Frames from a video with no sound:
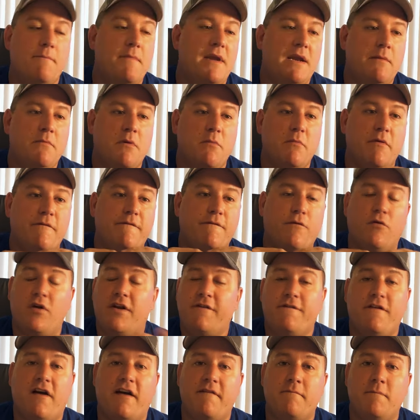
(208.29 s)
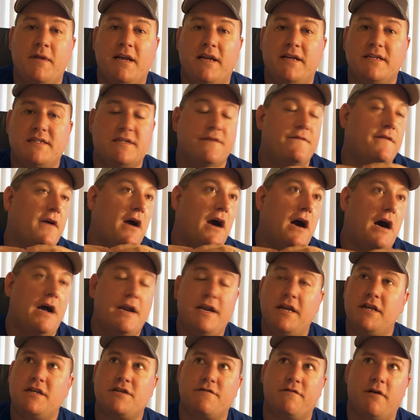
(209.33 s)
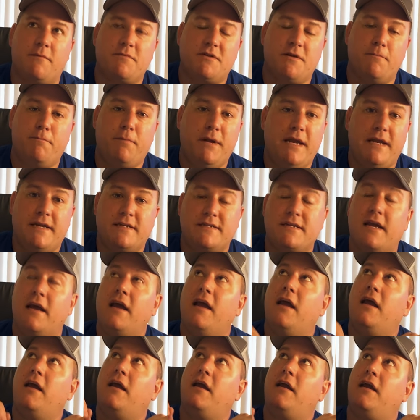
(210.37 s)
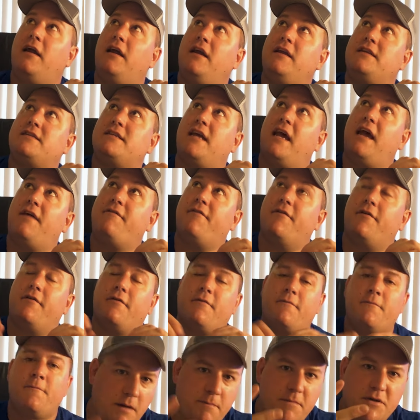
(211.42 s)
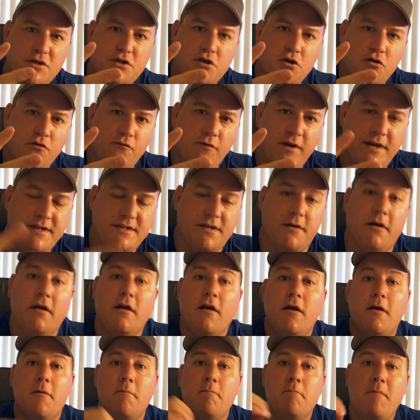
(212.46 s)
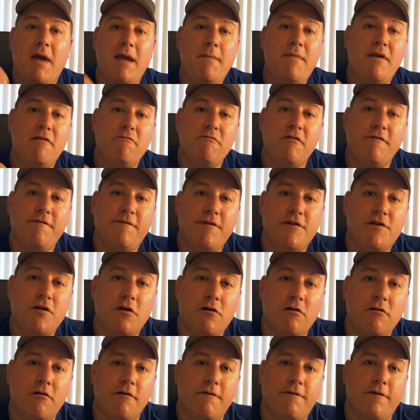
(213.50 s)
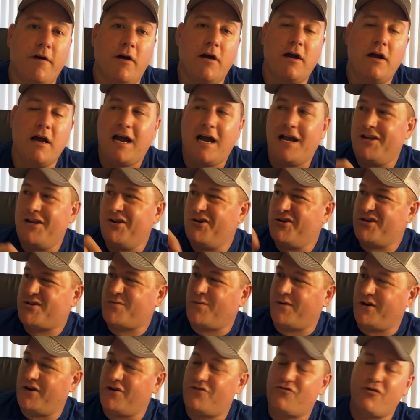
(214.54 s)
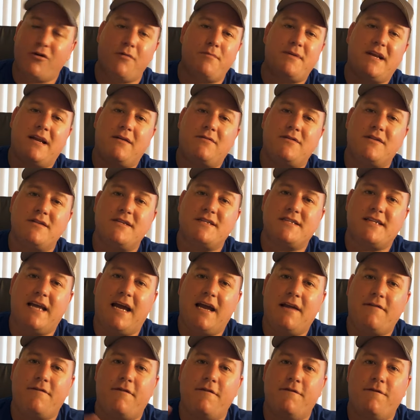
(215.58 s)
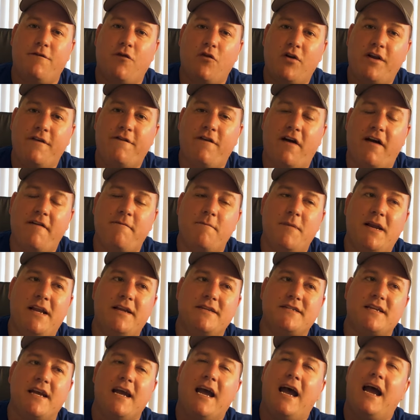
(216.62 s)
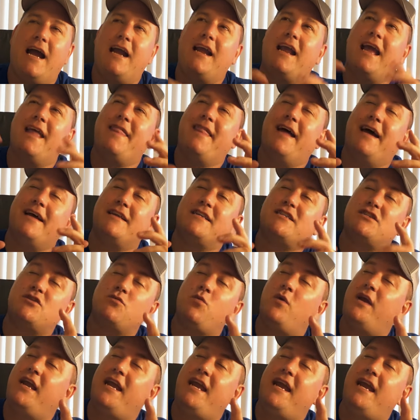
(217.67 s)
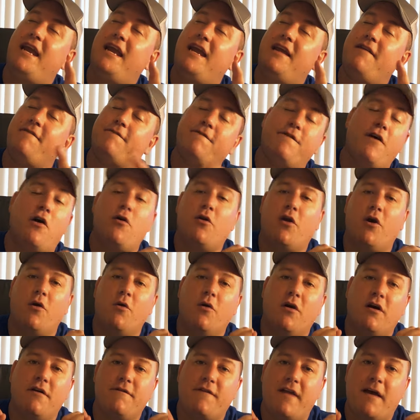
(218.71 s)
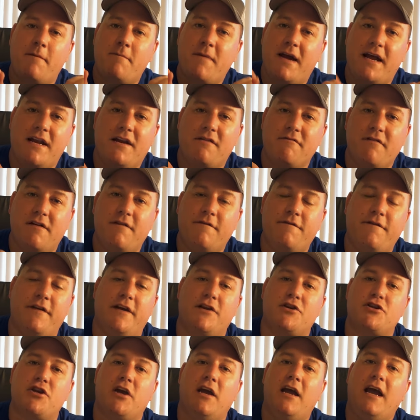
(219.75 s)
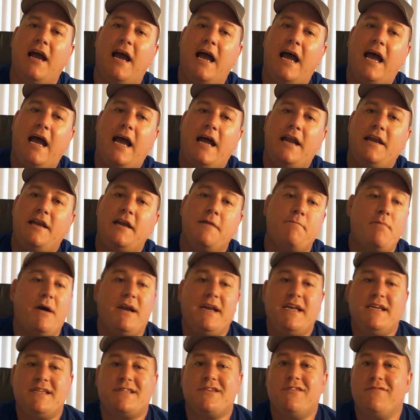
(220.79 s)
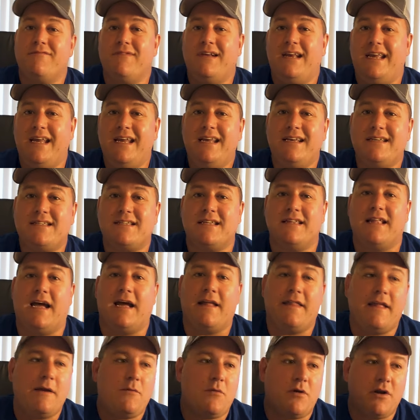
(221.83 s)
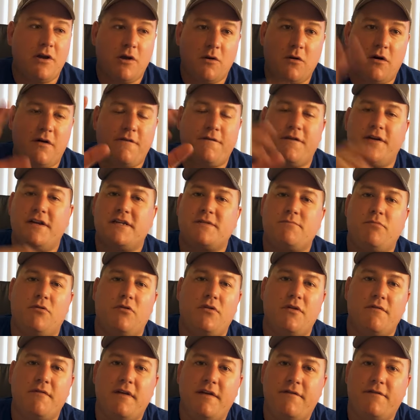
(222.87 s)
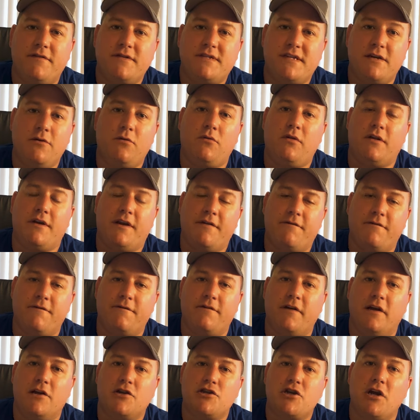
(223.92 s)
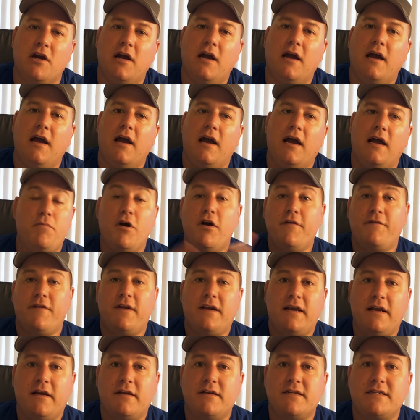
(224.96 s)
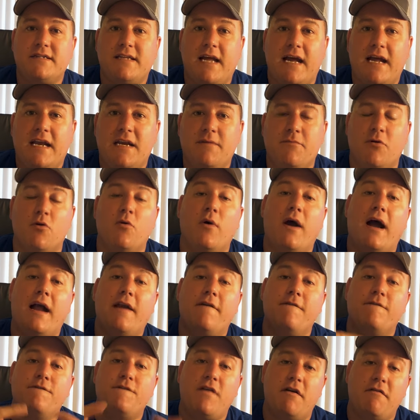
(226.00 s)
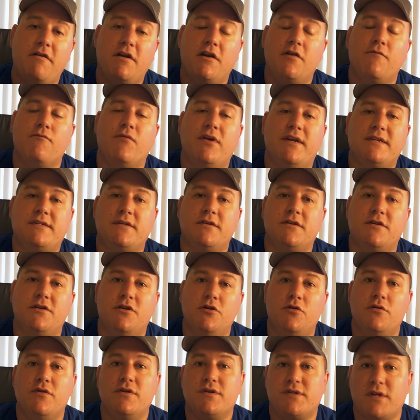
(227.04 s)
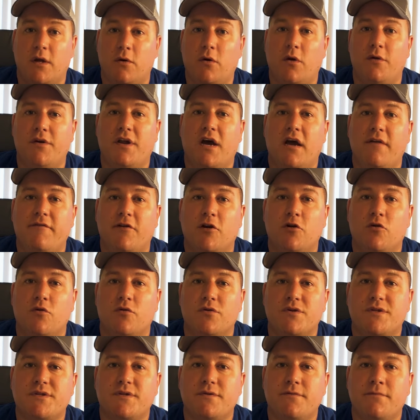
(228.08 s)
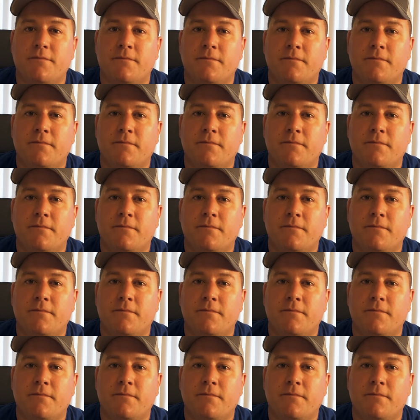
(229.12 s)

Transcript: a minimum of 45 minutes of uninterrupted peace. It's heaven. Number two reason, maybe you're a photographer and you just want to drop down to the sand for 45 minutes and get that sweet photo of that mandarin fish. And your buddy's not really into that. They want to go off and explore the reef and see all the different fish. Perfectly understandable and a very good reason to do the solo diver course.